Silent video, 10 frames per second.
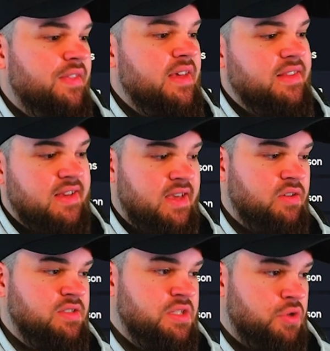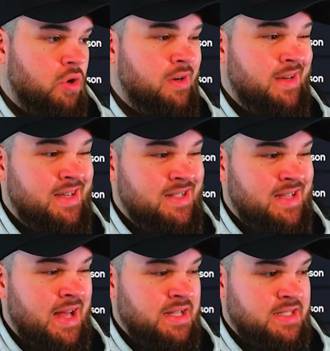Thing that kills this card is
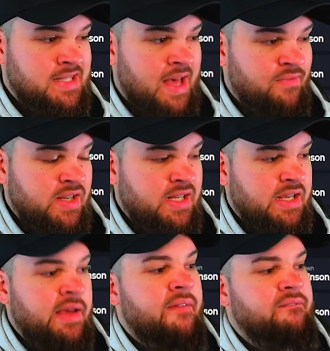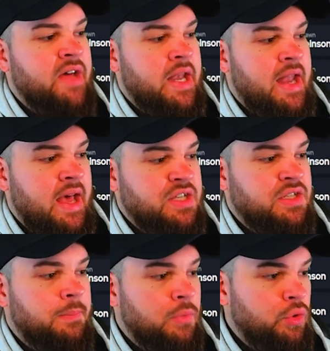that 70
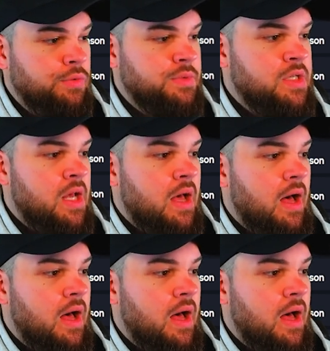finesse moves.